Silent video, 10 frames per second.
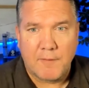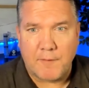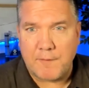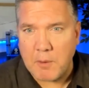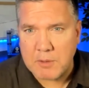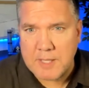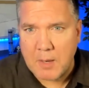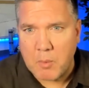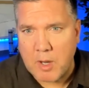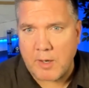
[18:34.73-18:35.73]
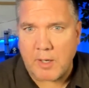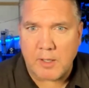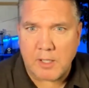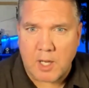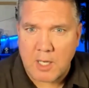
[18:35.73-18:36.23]
For folks that want
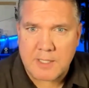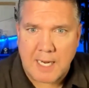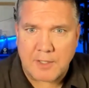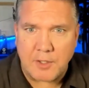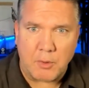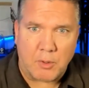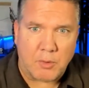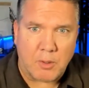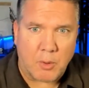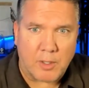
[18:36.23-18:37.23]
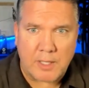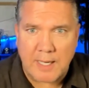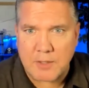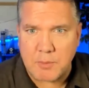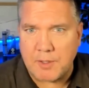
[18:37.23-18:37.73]
to contact you or
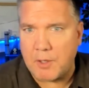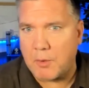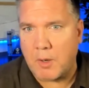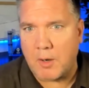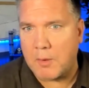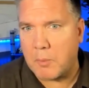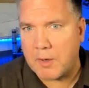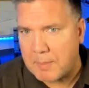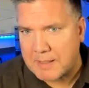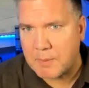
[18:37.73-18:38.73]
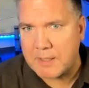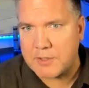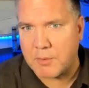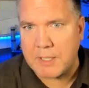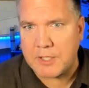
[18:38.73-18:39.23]
connect with you, what are the best
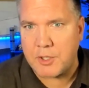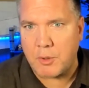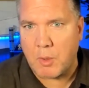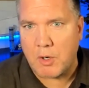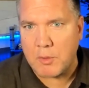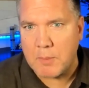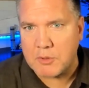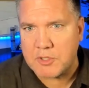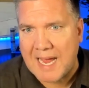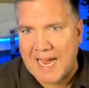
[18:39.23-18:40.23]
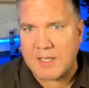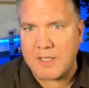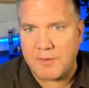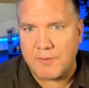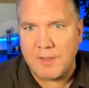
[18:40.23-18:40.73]
ways to reach you? Where are you most
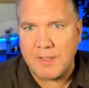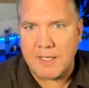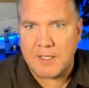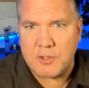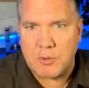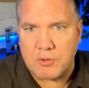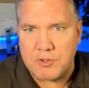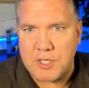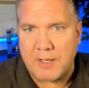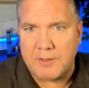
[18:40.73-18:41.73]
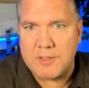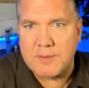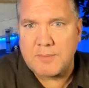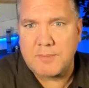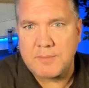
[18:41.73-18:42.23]
active in the social channels?